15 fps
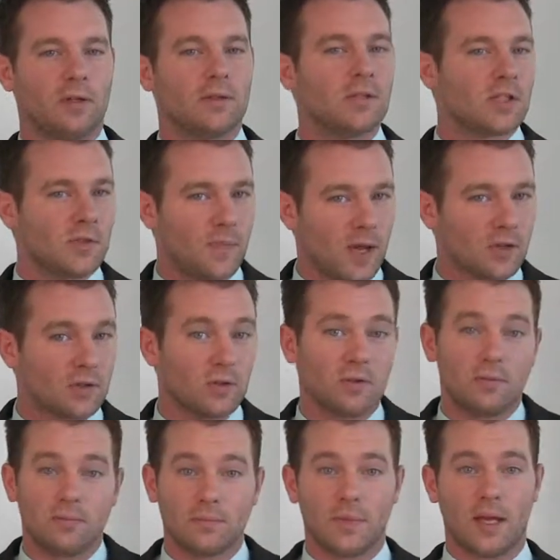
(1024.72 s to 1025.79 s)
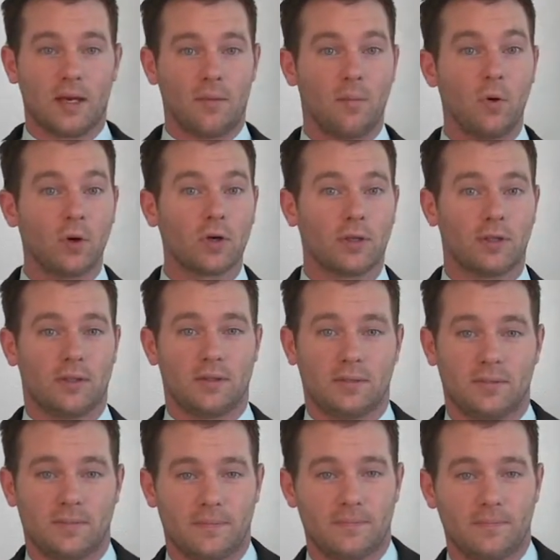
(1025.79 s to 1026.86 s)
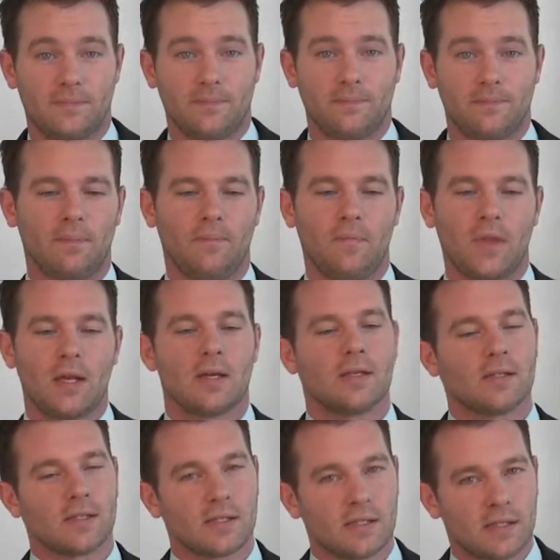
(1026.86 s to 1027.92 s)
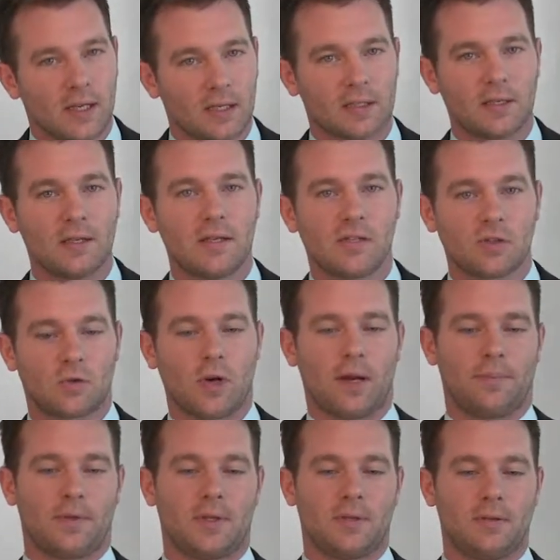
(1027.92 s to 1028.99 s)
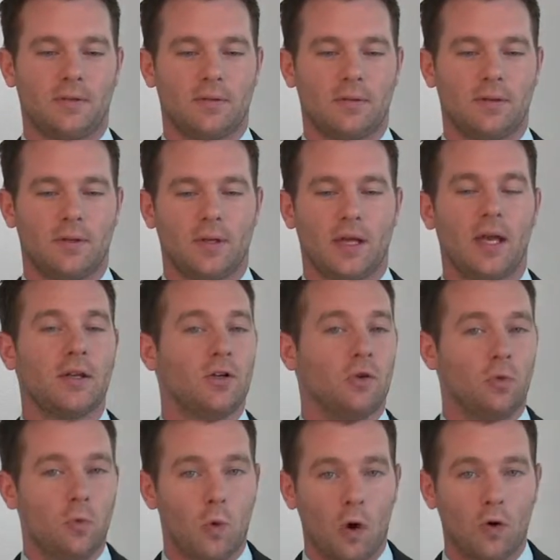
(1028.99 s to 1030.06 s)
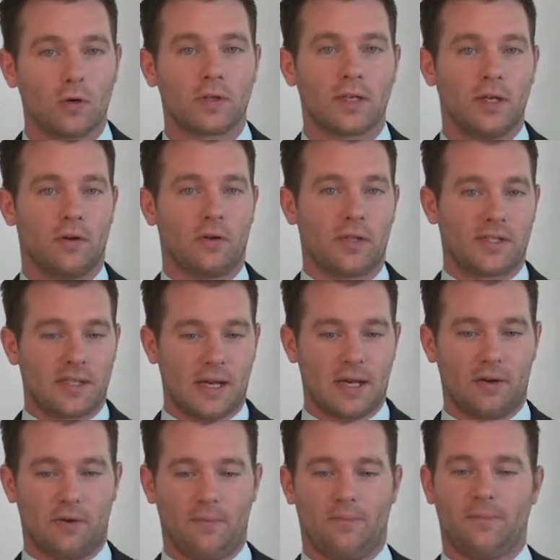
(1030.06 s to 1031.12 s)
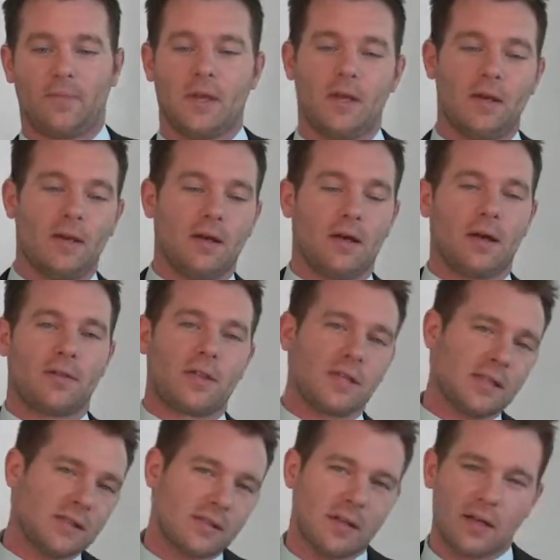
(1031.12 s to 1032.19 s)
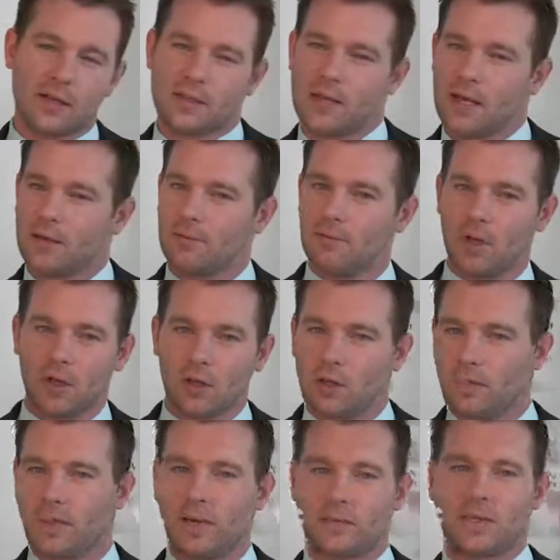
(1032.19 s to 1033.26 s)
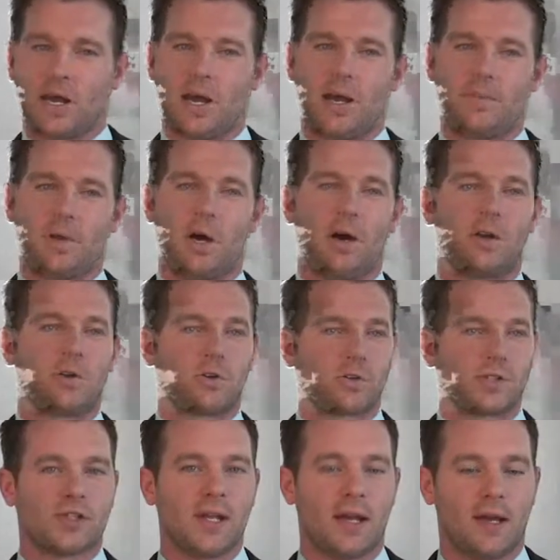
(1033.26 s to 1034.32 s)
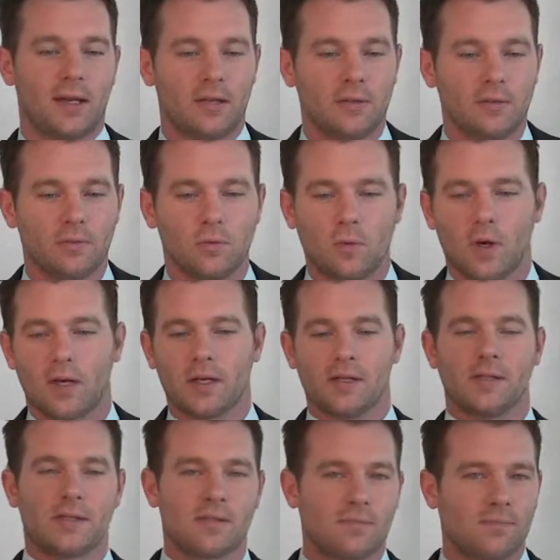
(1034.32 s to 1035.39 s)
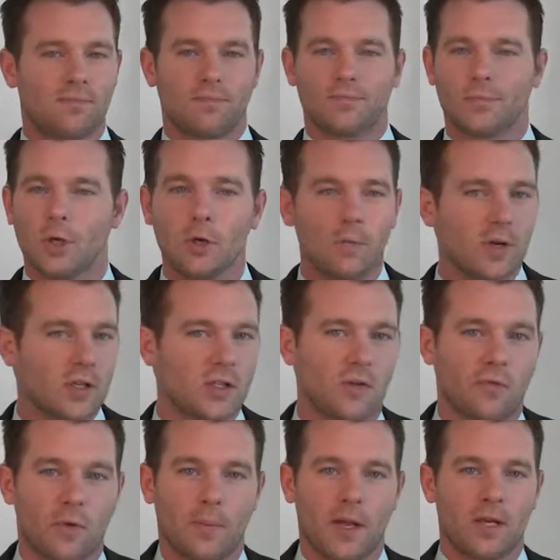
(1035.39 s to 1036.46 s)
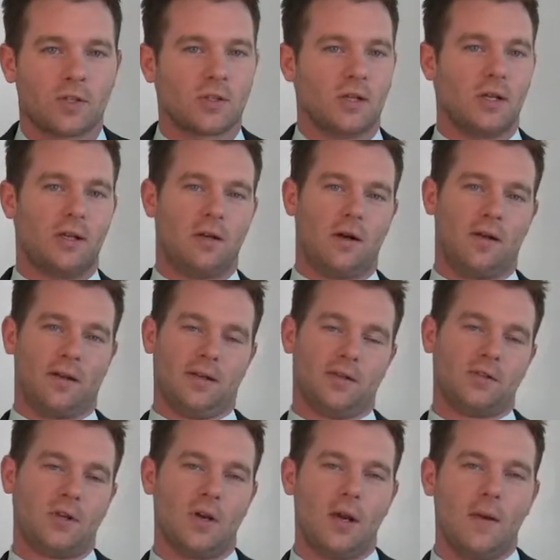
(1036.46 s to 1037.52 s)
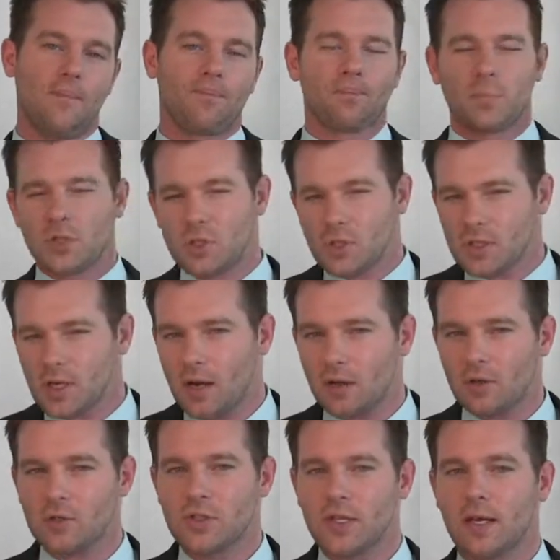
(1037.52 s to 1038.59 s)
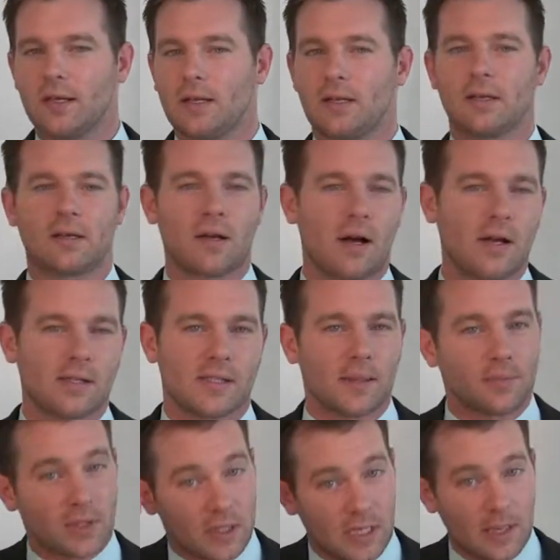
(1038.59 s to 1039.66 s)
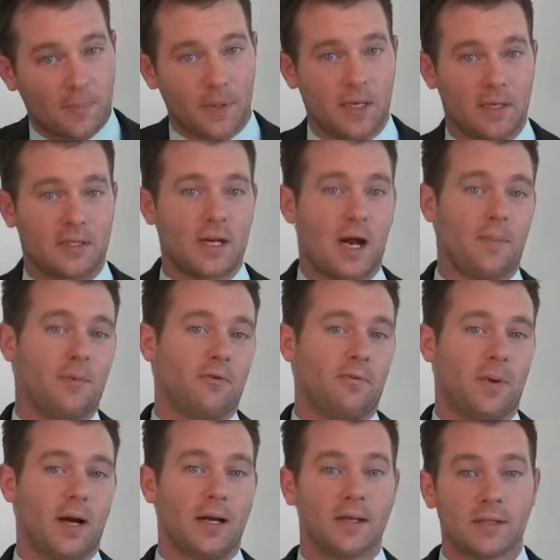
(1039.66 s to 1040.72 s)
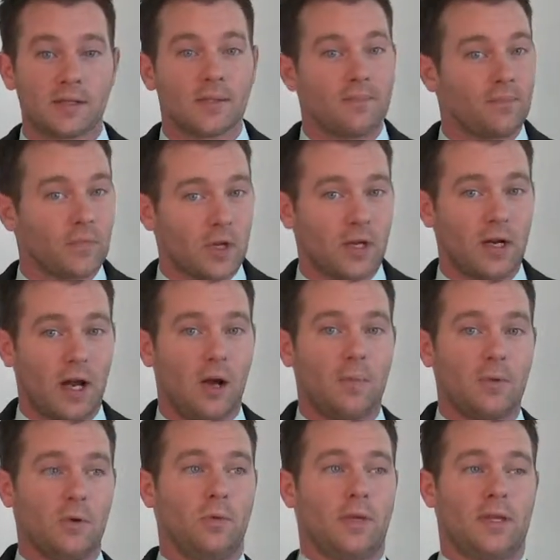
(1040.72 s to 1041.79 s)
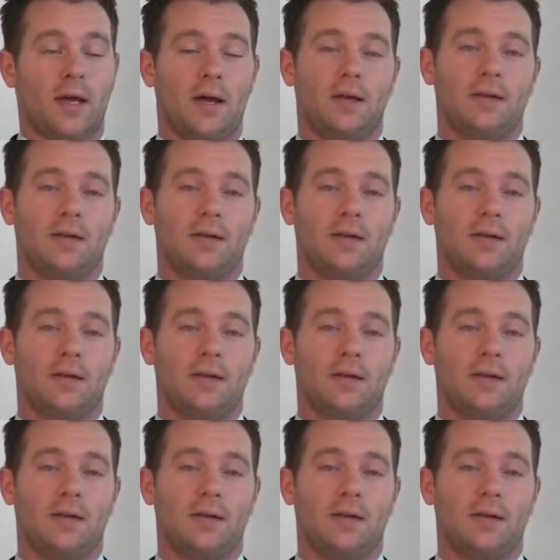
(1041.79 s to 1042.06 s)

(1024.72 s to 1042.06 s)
special and important. Stick to the script and you won't kill the sale. This is going to take a little bit of time to understand what is too much information and knowledge, but just understanding the concept and keeping it top of mind is going to help you with that.